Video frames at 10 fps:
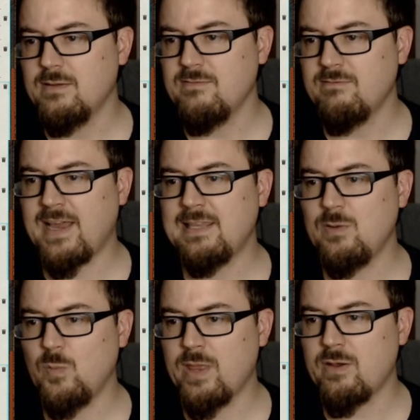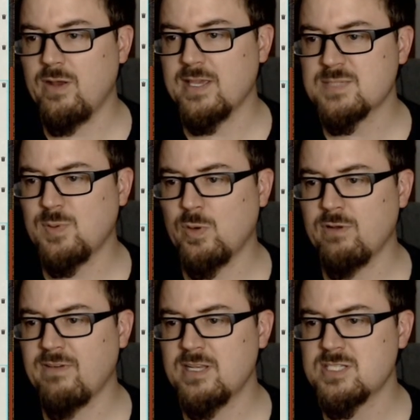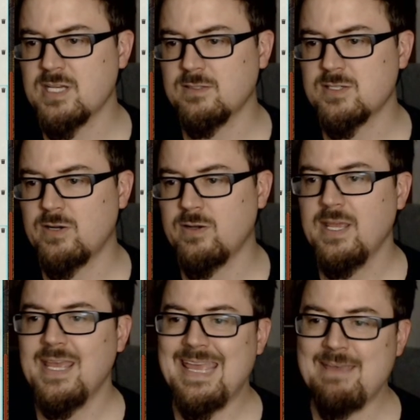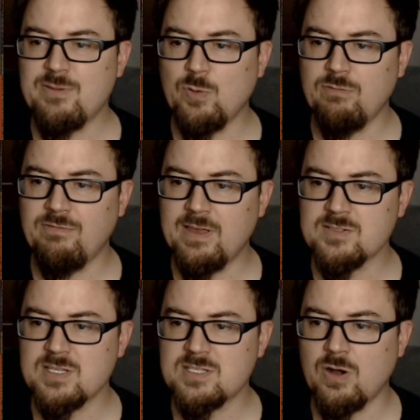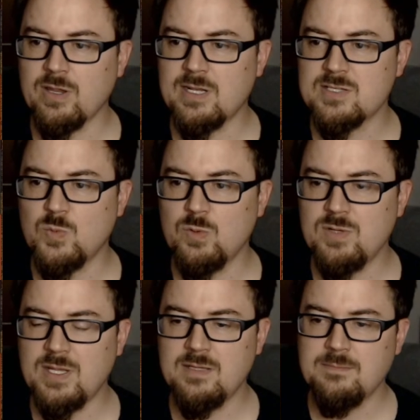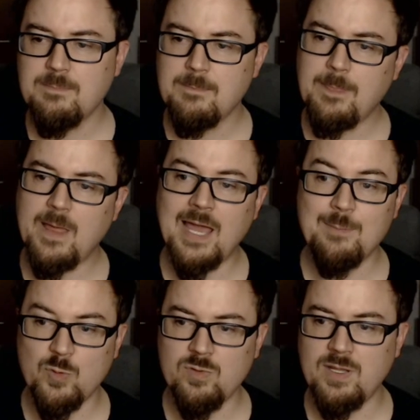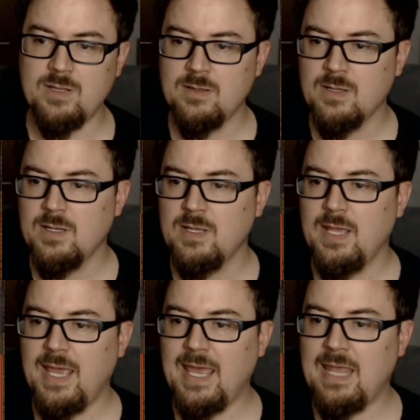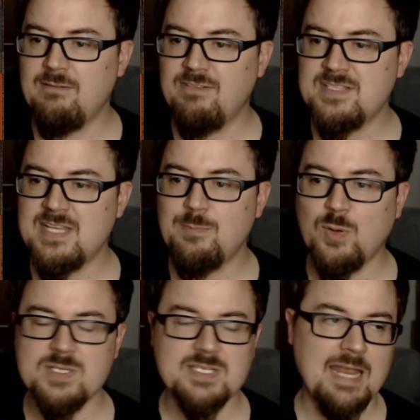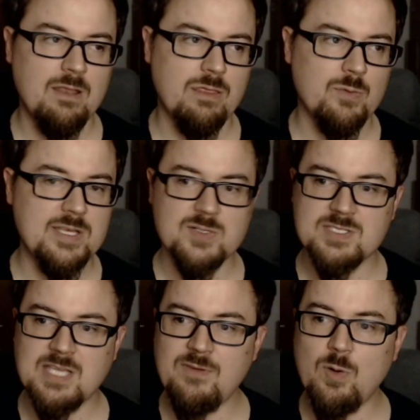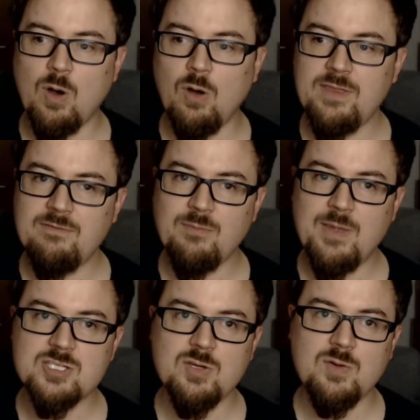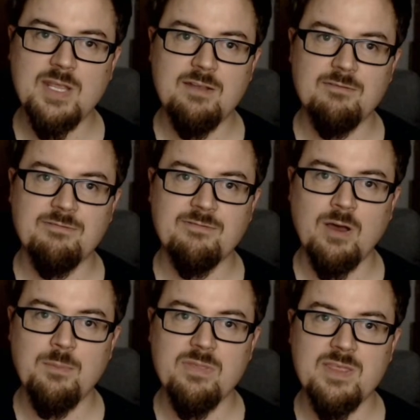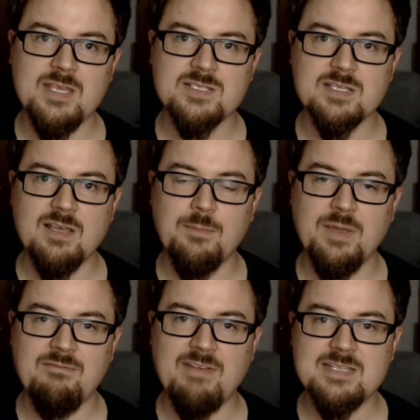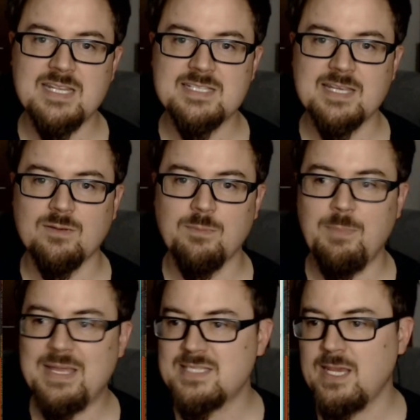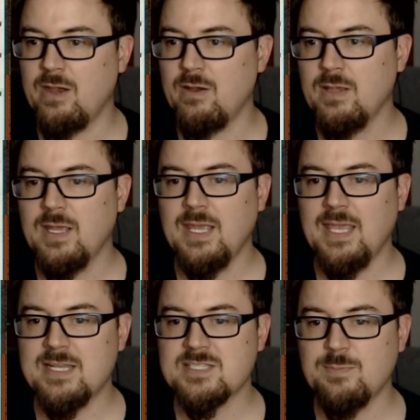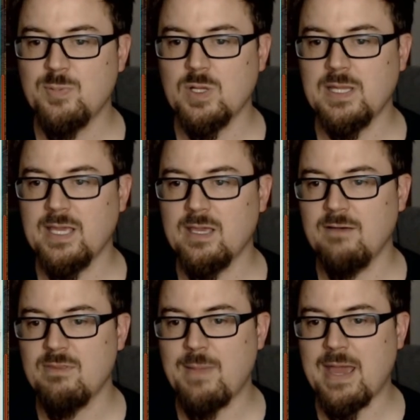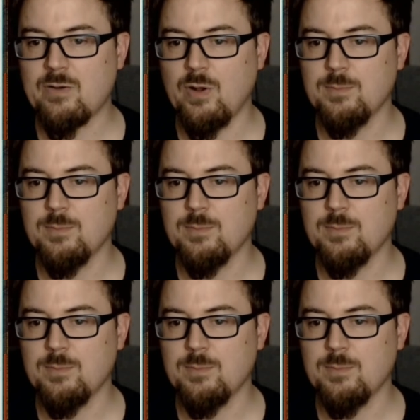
Violent weather, explore to find shelter. If the roll fails, the target is wounded. I'm wounded. And fatigue points gained 3. So it's giving you all the information you need from these event detail bits here in a simple click of the macro.